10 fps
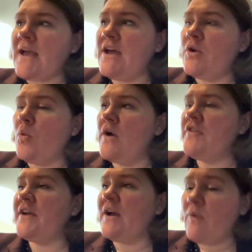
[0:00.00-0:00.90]
And
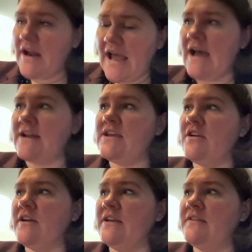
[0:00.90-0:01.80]
one thing I want to add
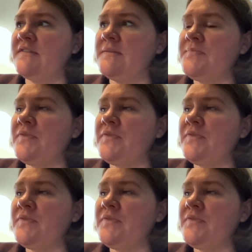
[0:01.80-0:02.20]
here is